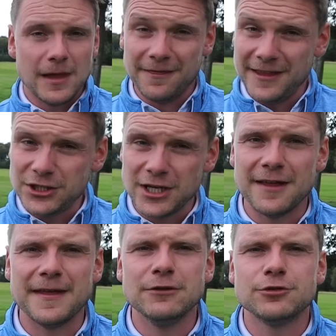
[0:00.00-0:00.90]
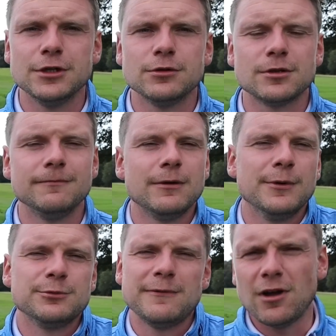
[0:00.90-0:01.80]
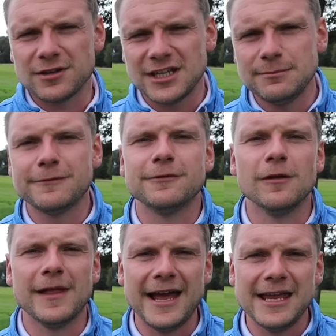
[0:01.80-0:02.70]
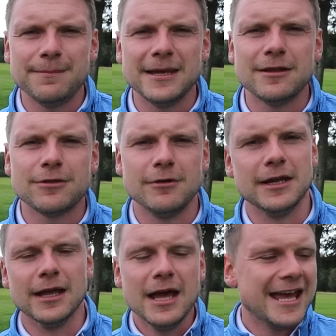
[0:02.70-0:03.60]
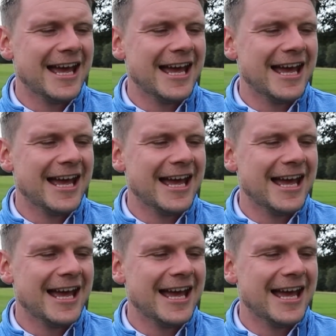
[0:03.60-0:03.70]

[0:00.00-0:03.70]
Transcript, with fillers: and this year they introduced something which we've not seen before, the AP3.